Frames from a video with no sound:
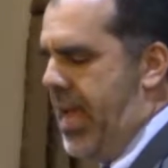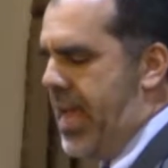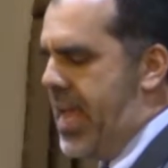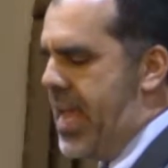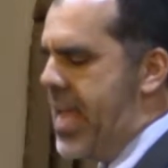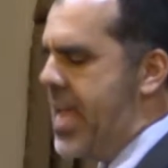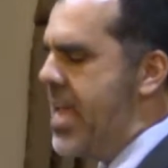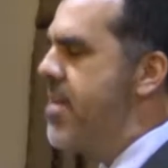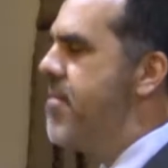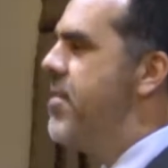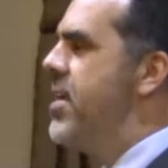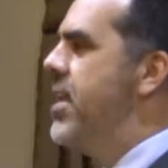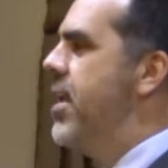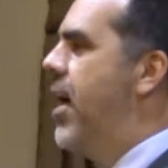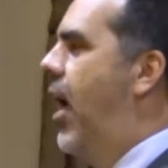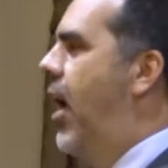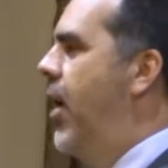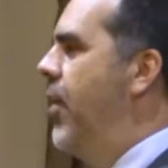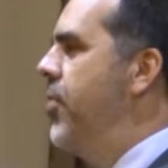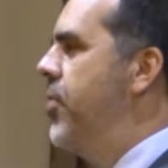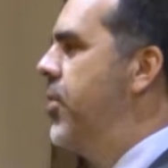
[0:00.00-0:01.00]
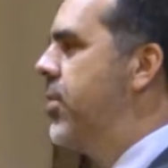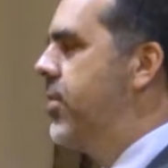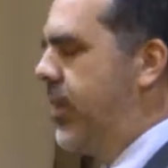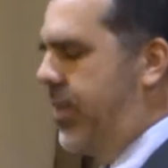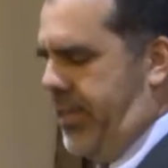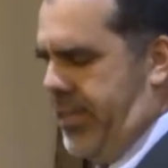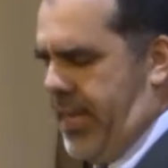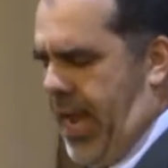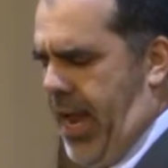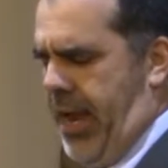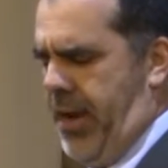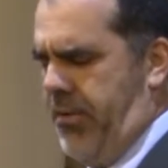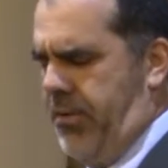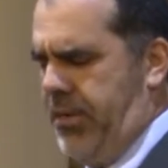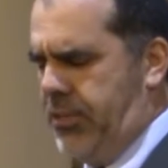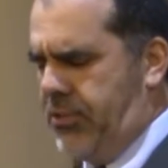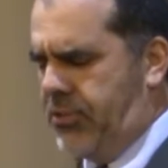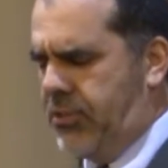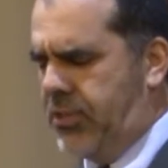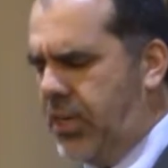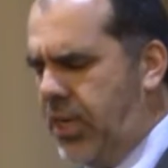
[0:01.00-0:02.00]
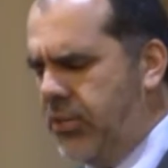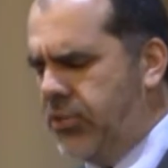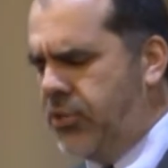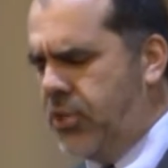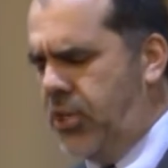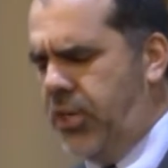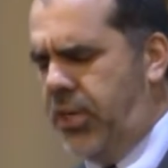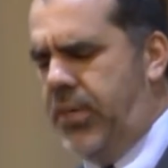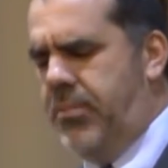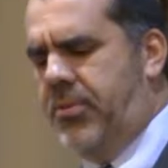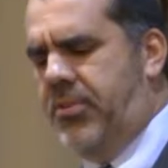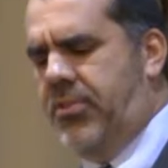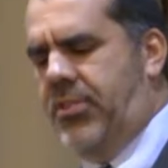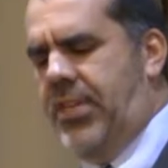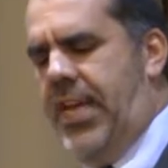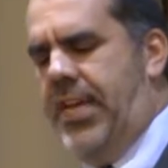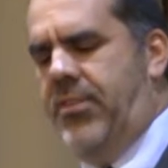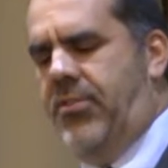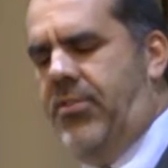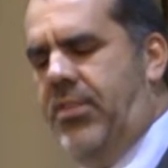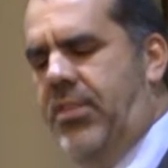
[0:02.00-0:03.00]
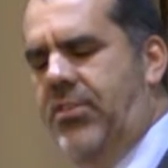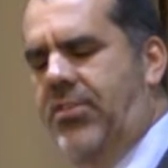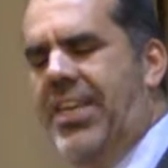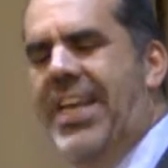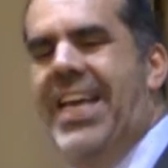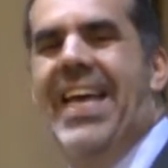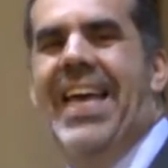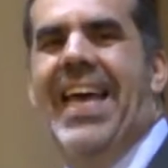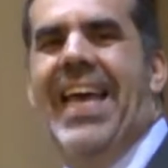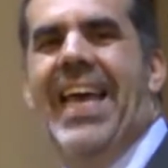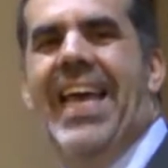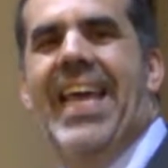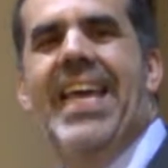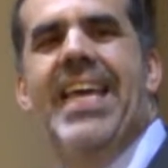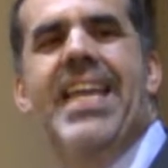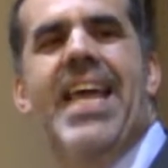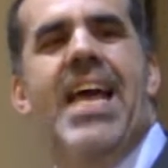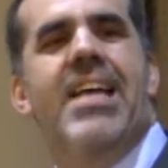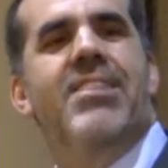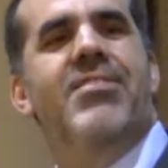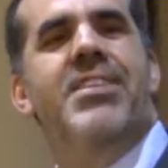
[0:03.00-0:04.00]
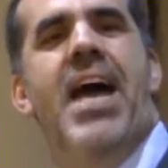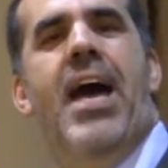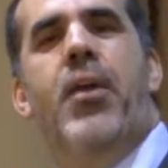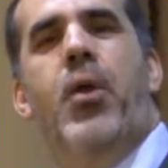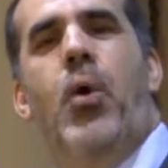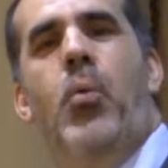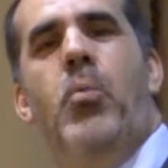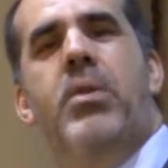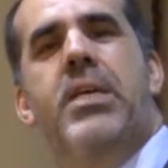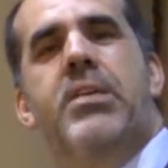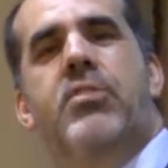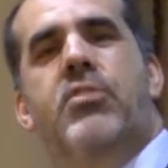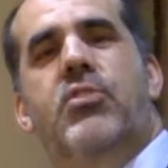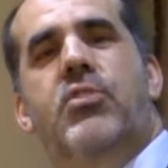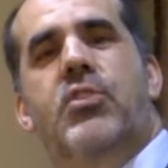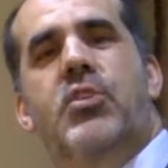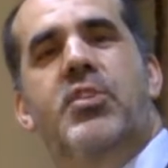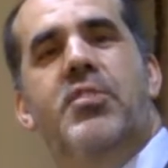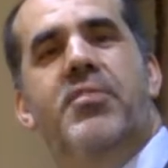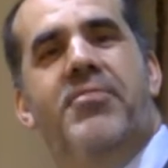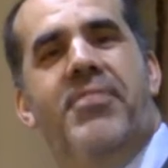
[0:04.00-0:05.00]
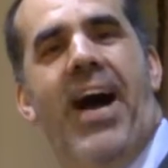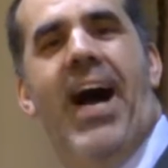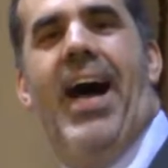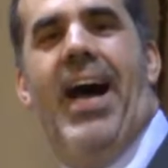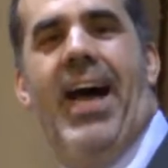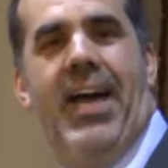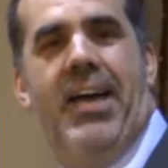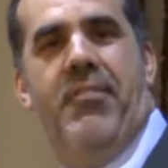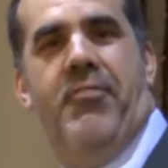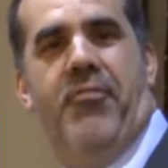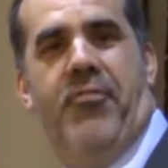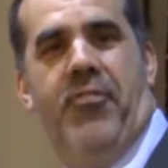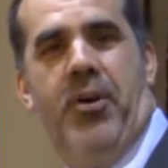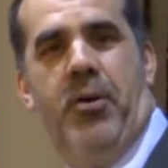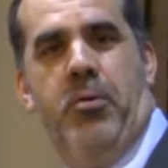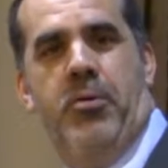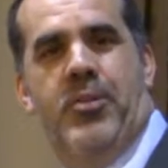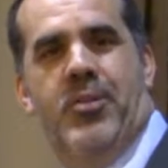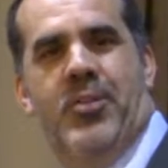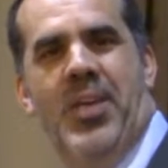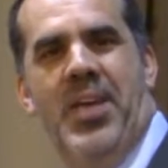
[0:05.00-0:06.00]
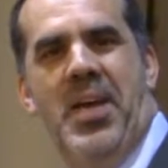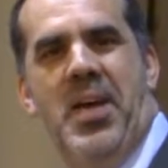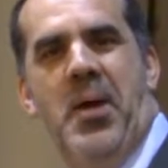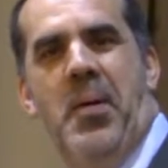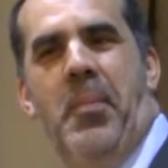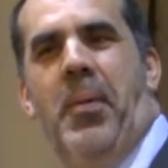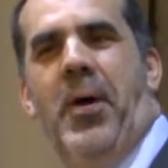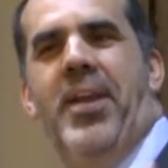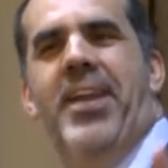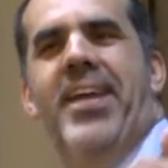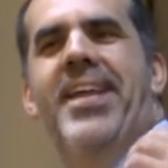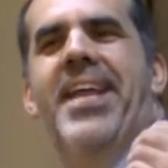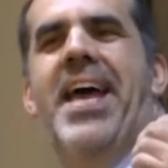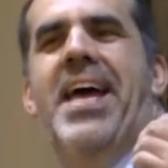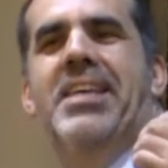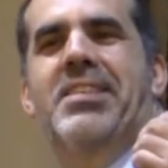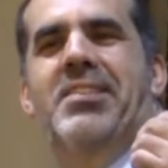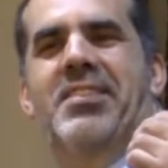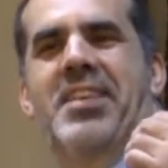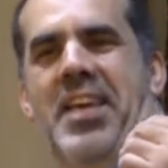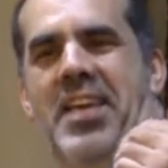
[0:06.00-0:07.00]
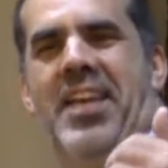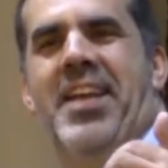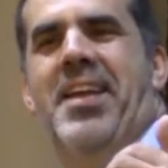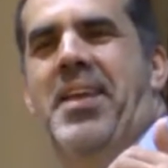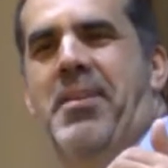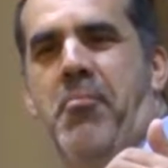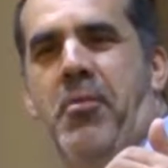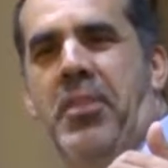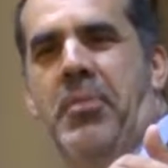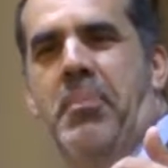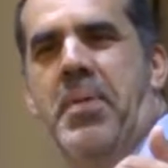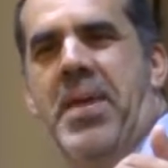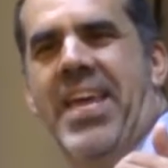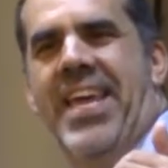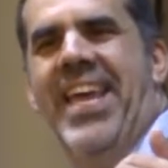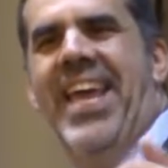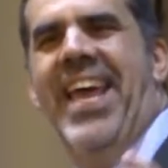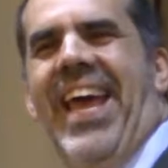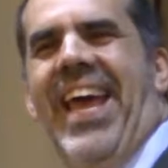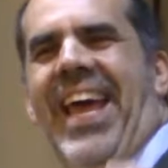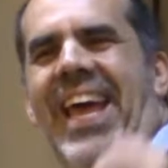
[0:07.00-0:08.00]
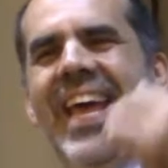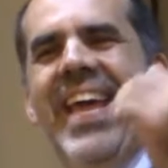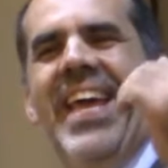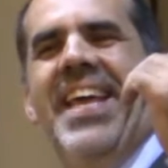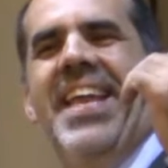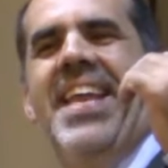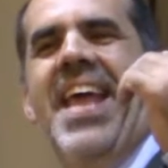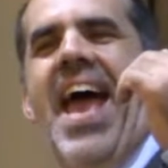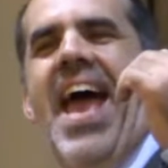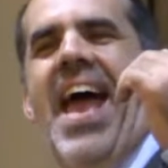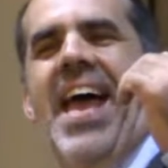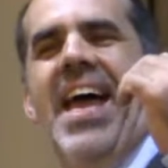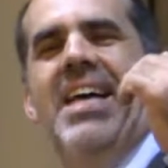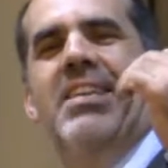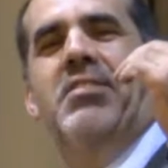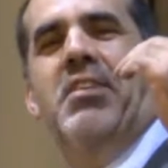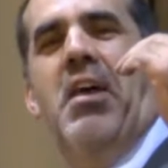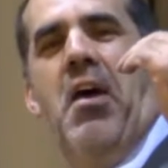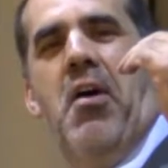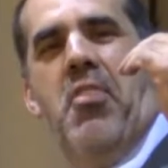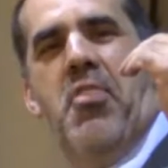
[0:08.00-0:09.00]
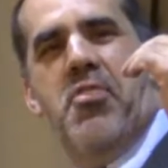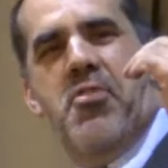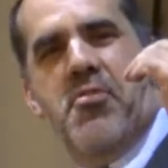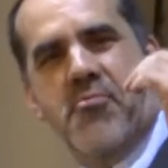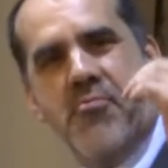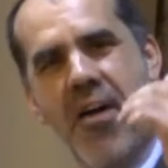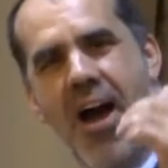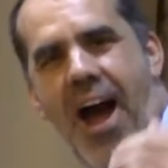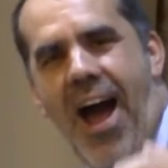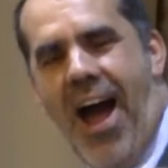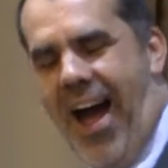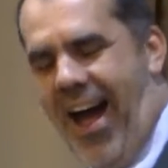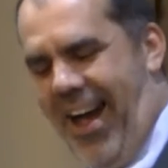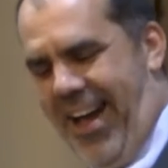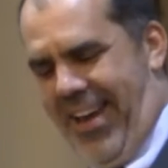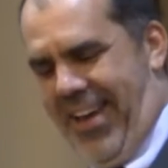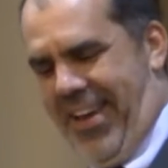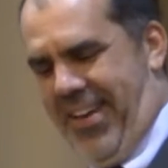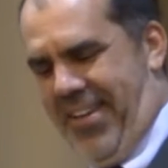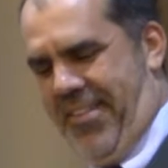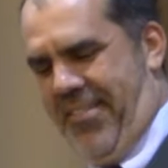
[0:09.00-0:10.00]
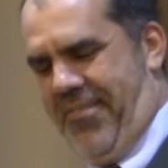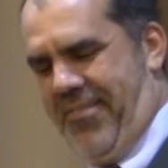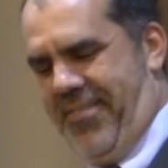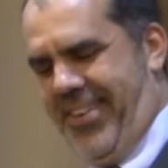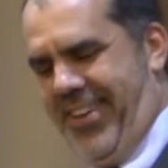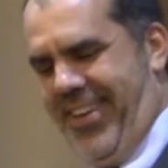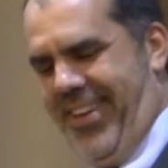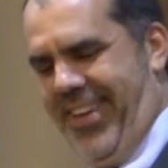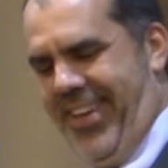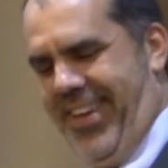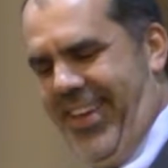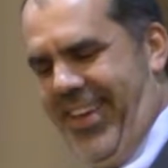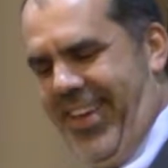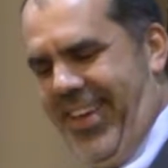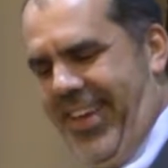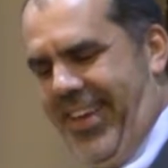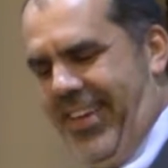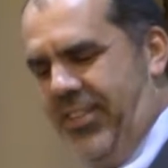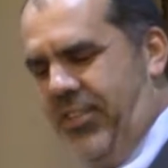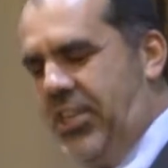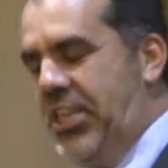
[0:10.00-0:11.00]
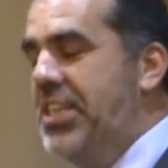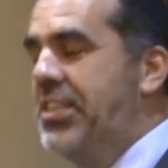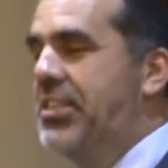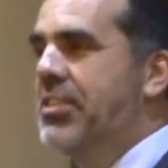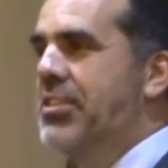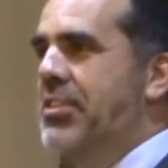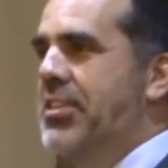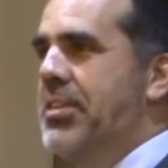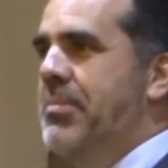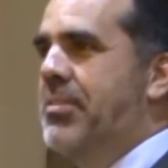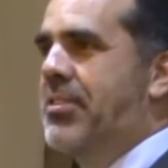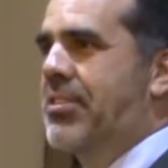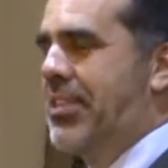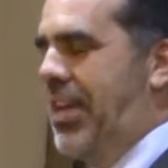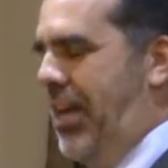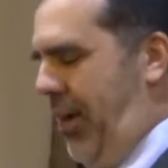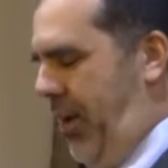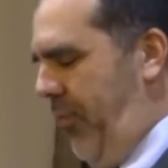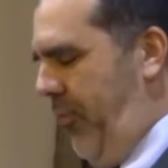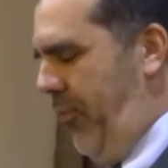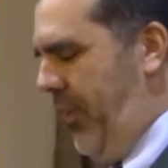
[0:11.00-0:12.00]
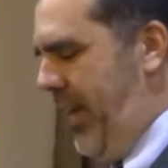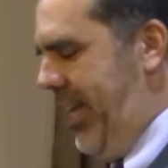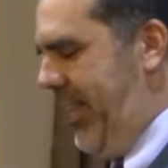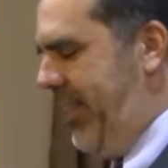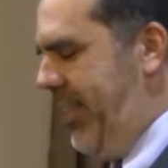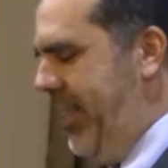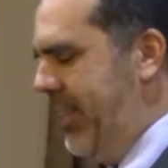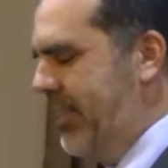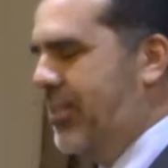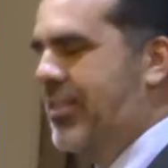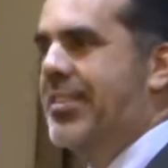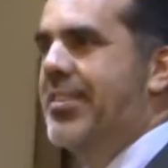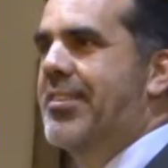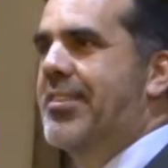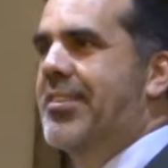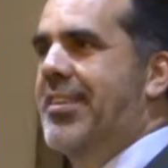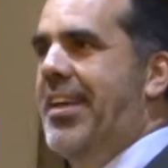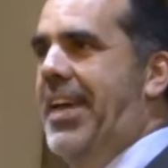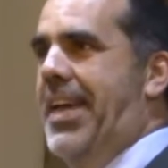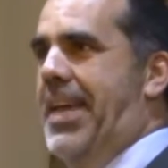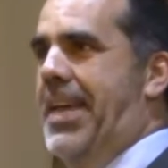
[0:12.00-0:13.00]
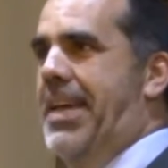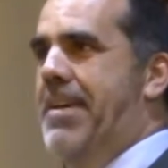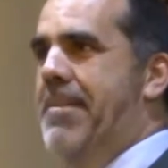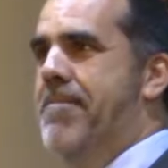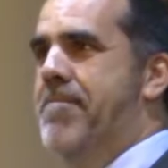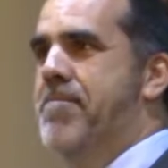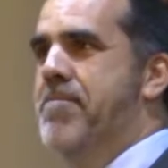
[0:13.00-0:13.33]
Even under the direst circumstances, it has not only survived, folks, but it has, say it with me, it has thrived. Jesus himself had this to say.